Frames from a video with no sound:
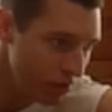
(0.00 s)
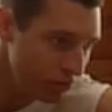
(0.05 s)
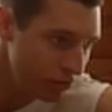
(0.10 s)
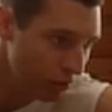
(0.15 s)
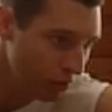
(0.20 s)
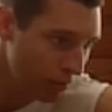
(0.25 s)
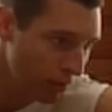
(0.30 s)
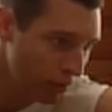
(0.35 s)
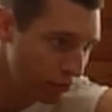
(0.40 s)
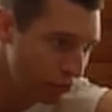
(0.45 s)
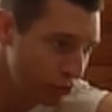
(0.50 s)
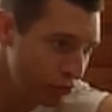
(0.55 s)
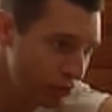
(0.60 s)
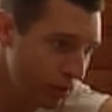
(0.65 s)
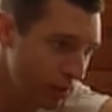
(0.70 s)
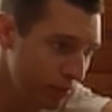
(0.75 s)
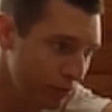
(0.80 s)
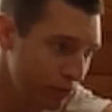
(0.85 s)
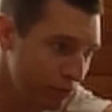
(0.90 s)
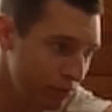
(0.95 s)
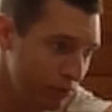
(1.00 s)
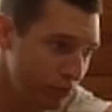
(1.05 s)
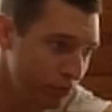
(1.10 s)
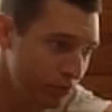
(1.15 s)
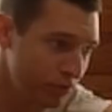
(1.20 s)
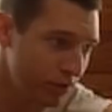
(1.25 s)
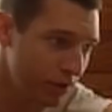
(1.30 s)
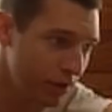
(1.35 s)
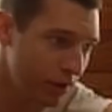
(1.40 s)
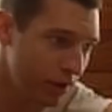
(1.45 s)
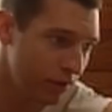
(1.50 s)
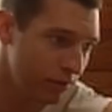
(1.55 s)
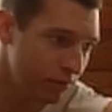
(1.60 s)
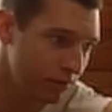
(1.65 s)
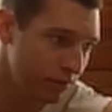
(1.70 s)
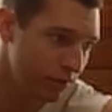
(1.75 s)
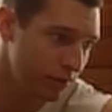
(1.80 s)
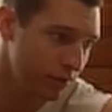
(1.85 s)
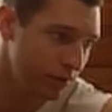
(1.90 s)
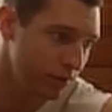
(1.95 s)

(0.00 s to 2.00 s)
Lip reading: So about 2 tablespoons of